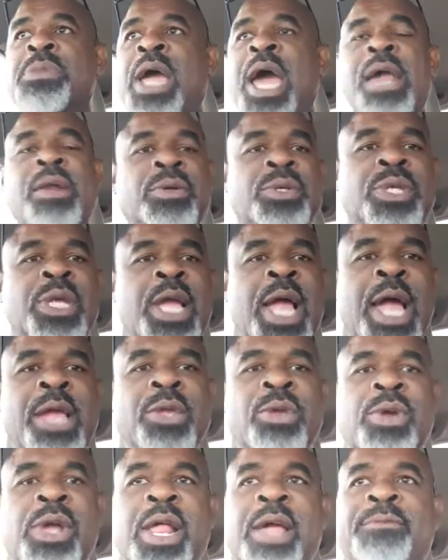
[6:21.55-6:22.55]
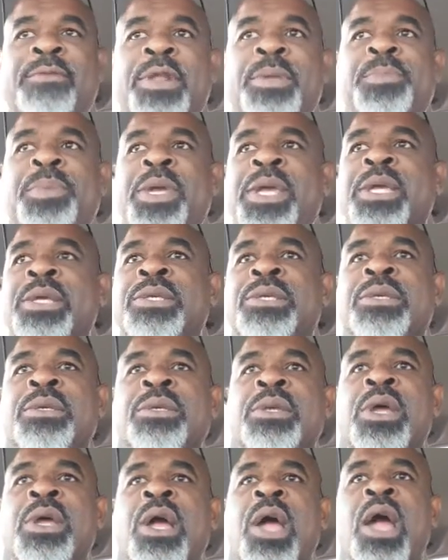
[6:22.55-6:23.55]
I don't see how you can have any peace.
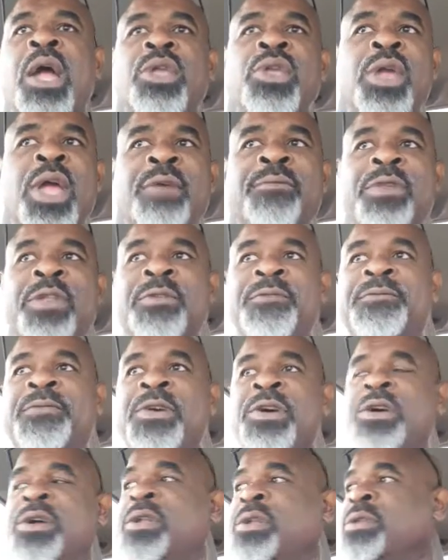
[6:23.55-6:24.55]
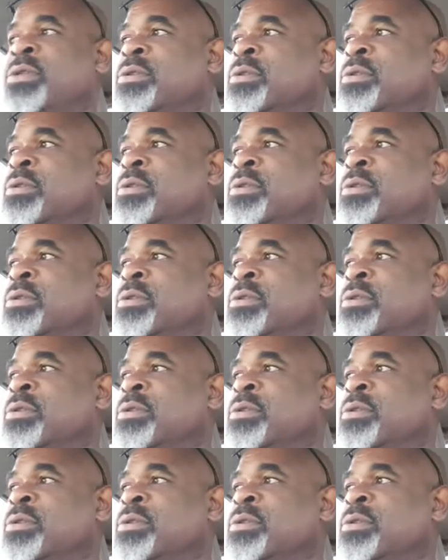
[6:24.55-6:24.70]
How you have any fun?